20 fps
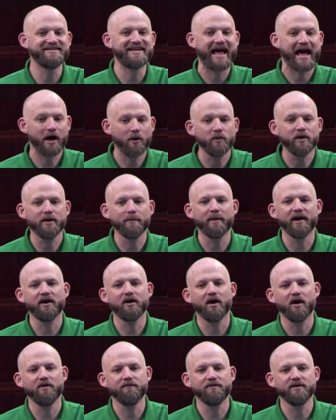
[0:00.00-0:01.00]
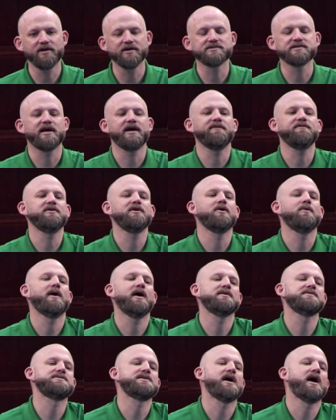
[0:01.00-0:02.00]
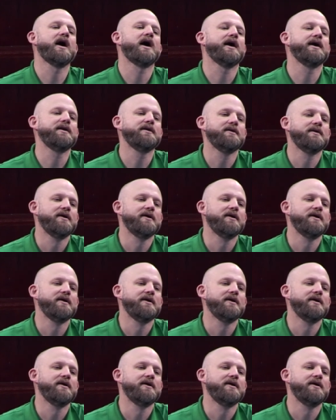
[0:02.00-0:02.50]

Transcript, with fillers: downing my coffee because I have to go outside